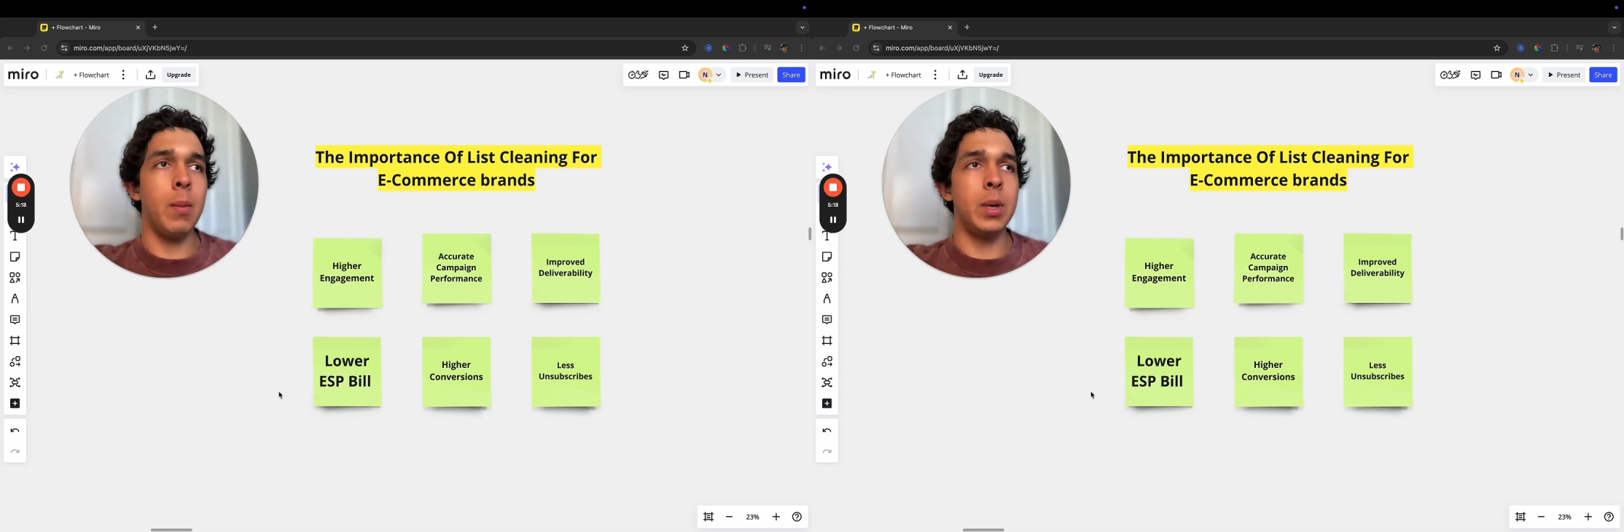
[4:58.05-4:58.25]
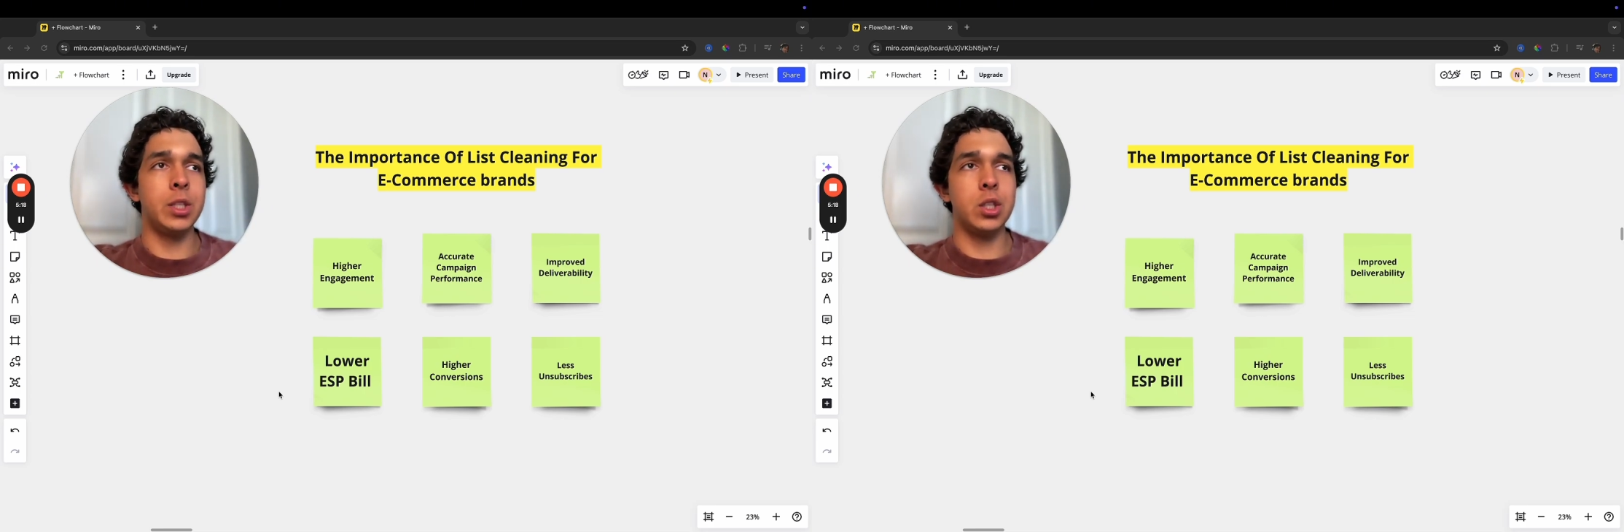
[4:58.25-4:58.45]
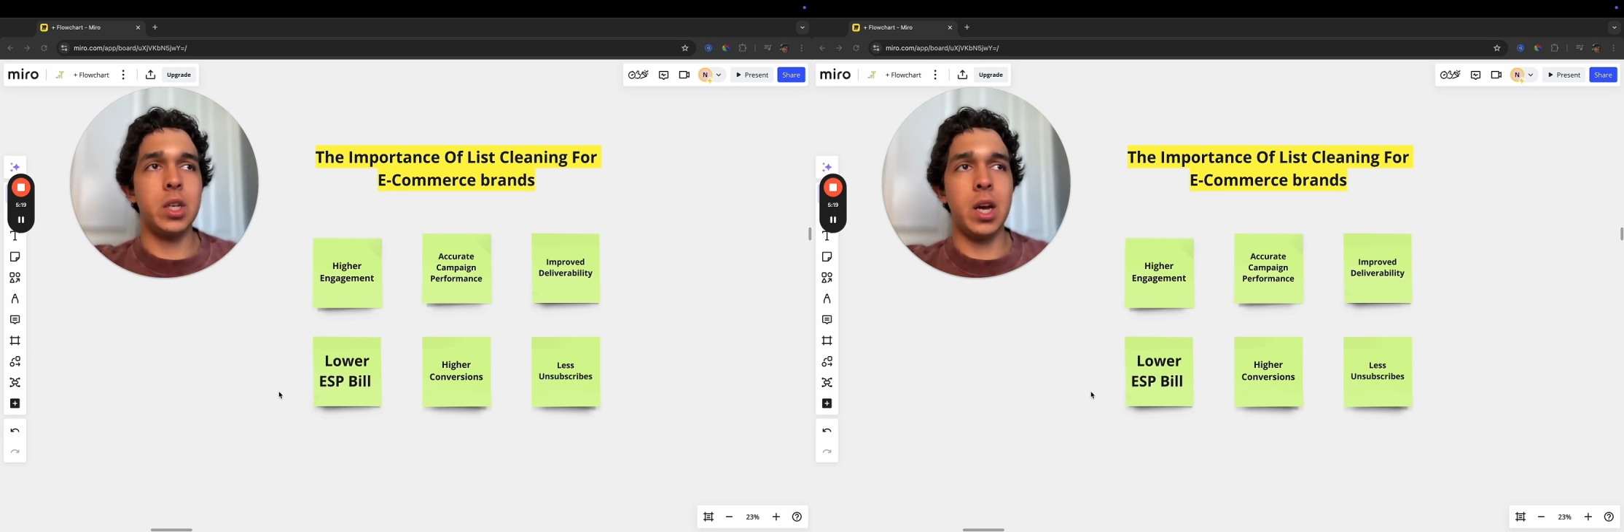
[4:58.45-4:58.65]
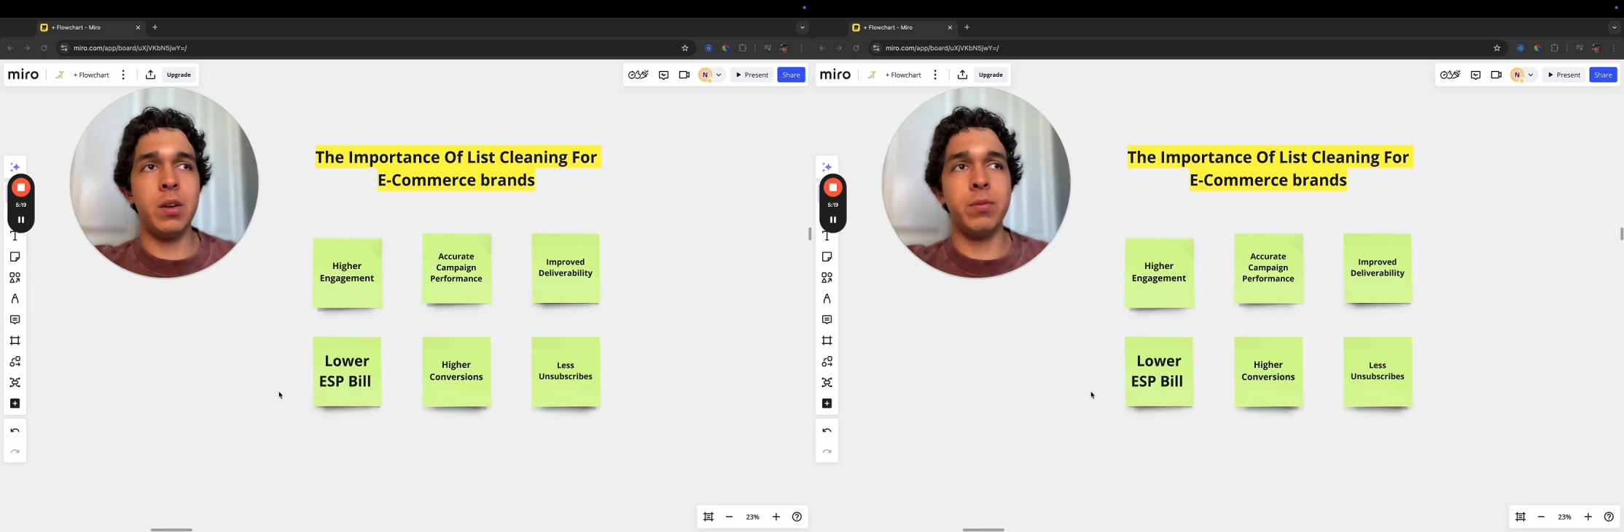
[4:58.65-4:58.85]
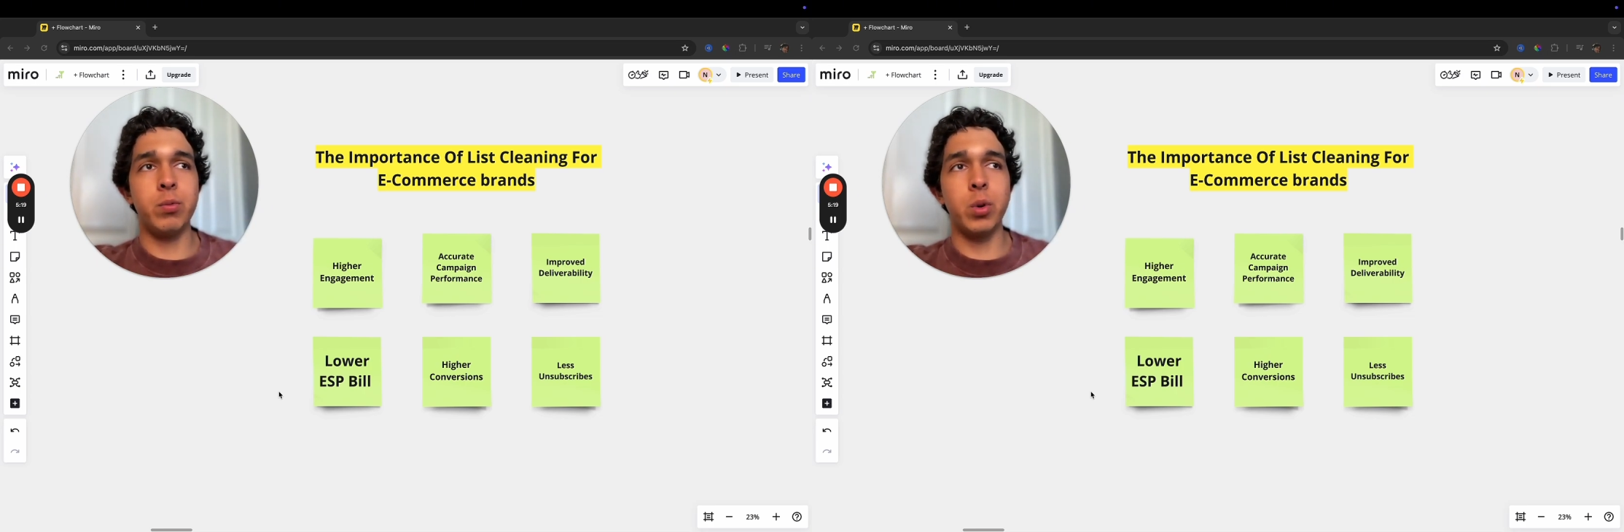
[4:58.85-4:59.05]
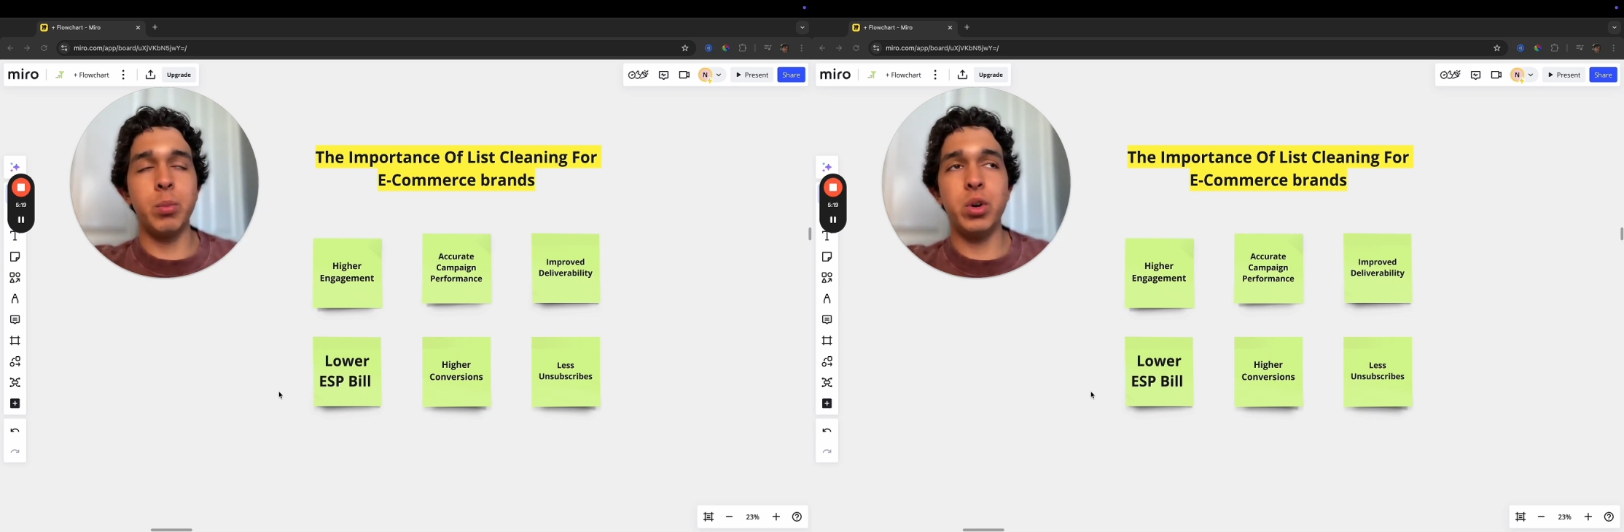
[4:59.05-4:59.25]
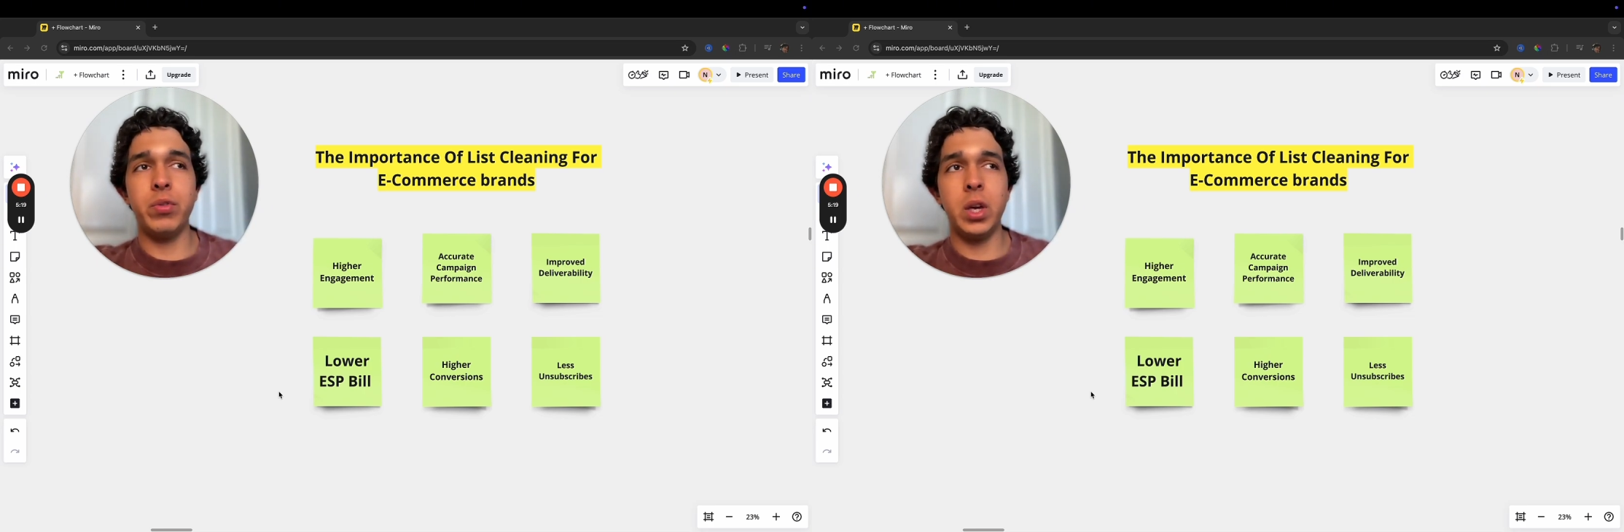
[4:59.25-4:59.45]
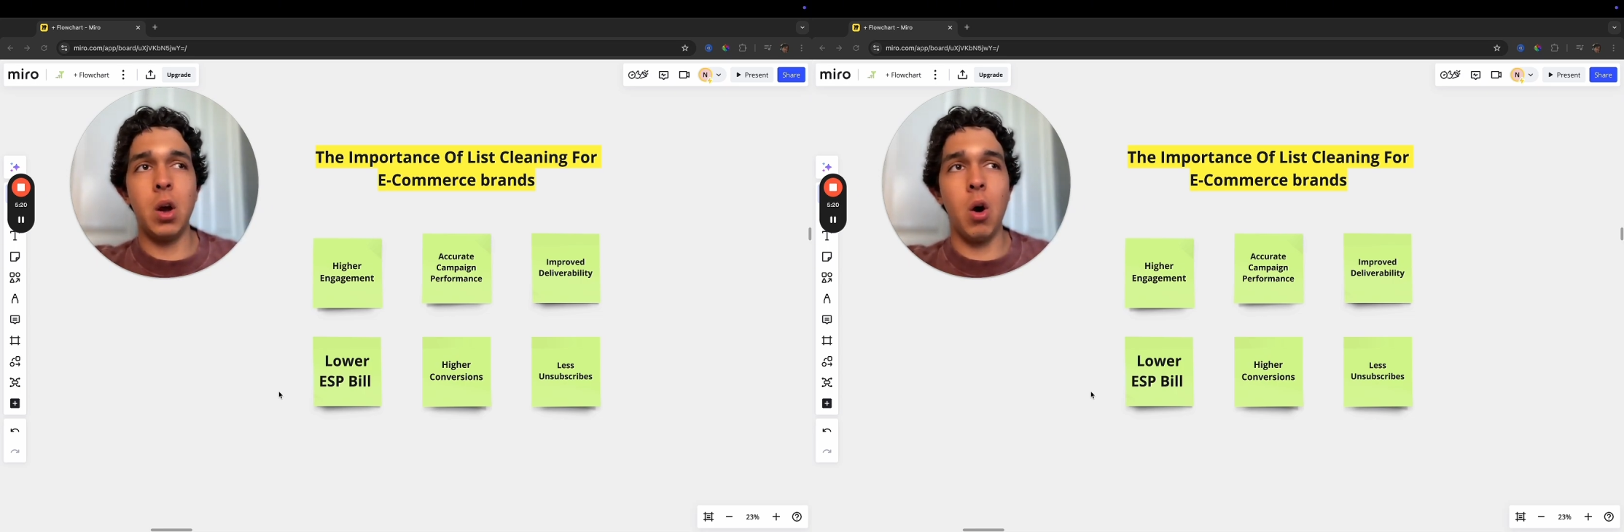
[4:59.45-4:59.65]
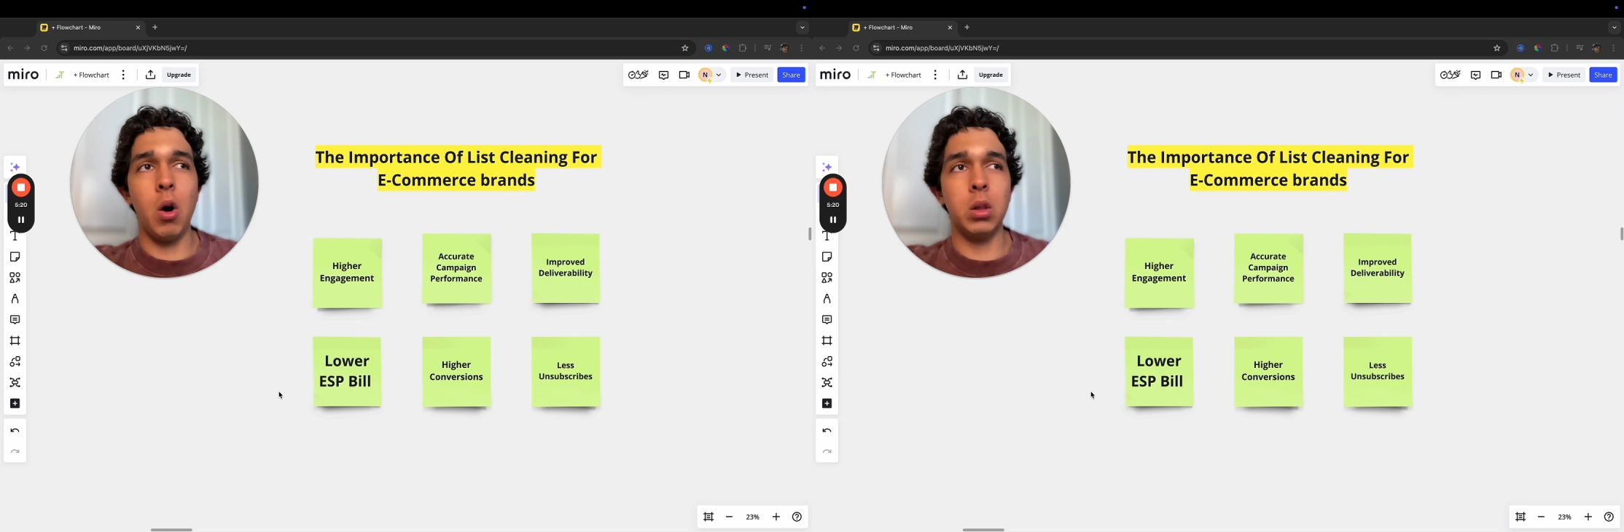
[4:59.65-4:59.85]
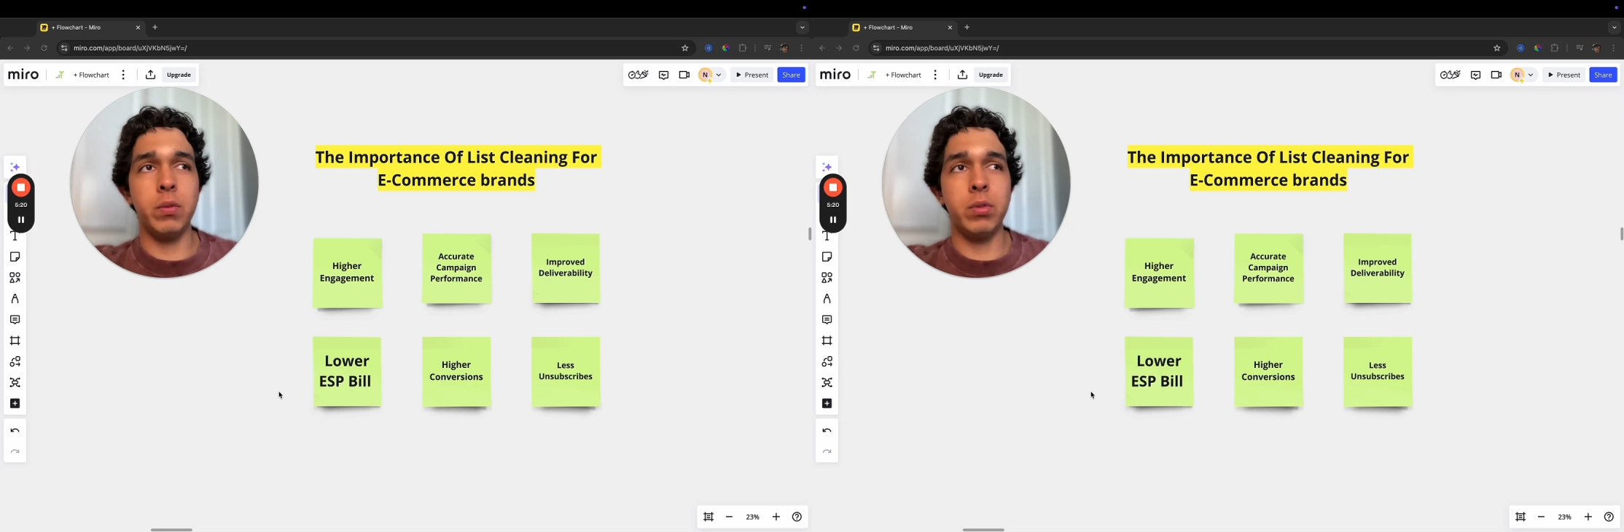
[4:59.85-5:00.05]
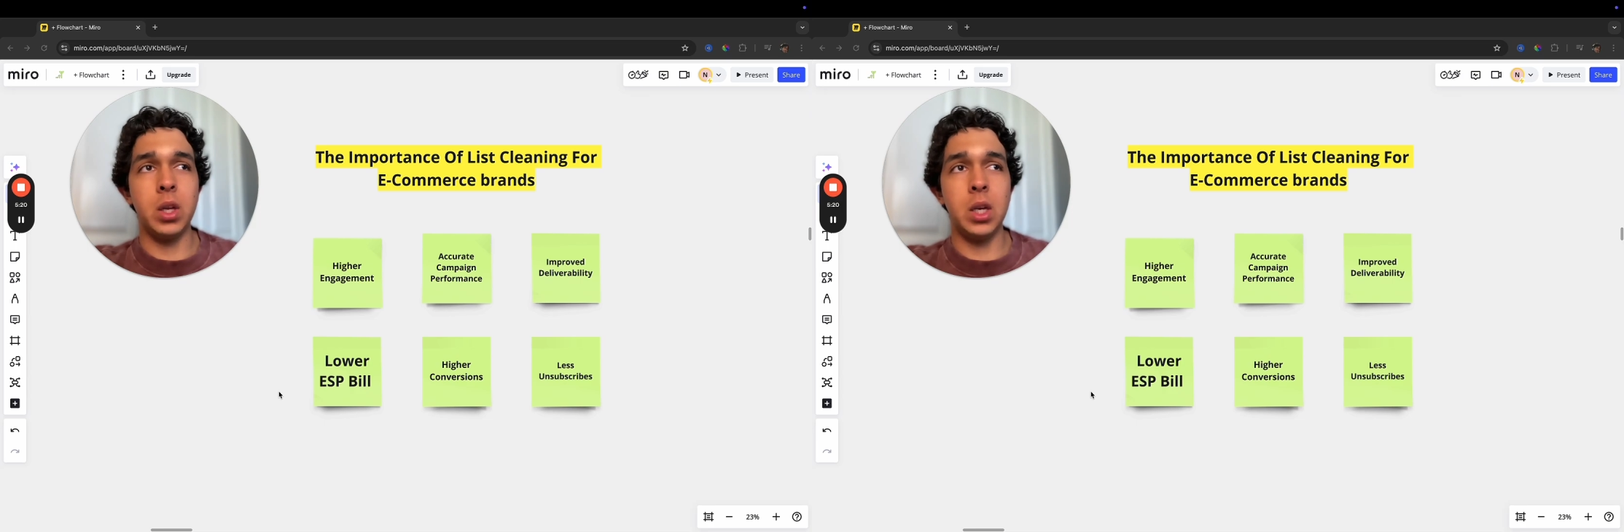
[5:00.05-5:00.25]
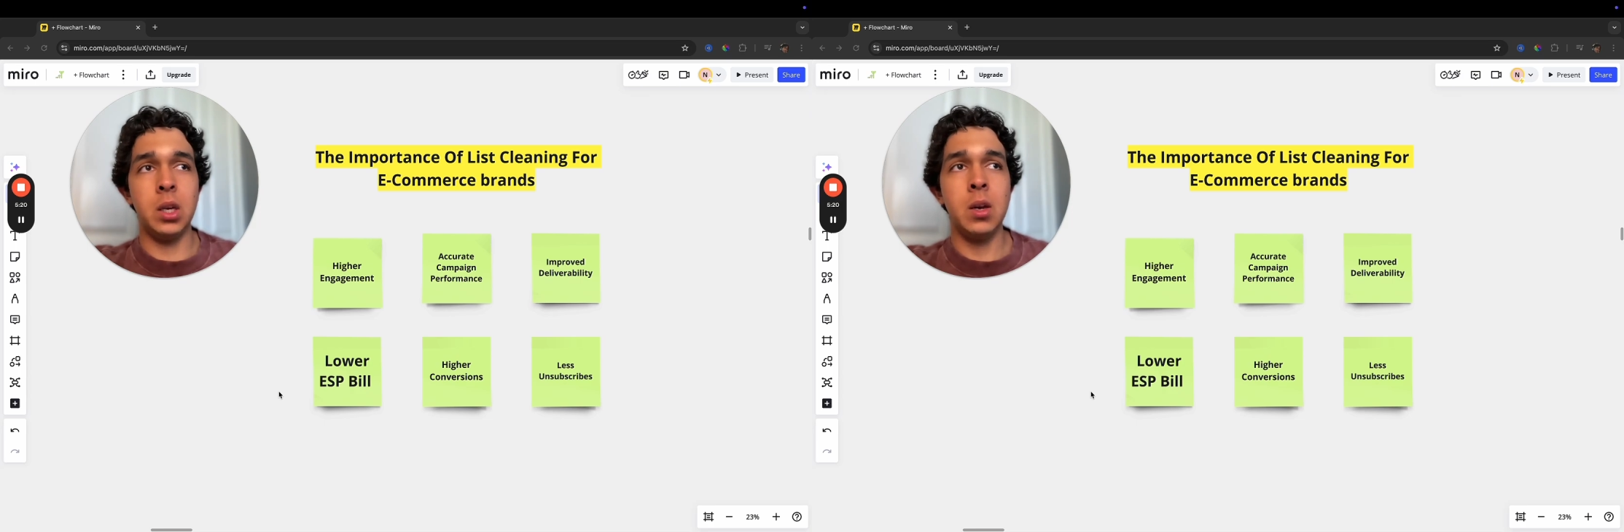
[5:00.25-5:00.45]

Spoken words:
is just kind of removing all of the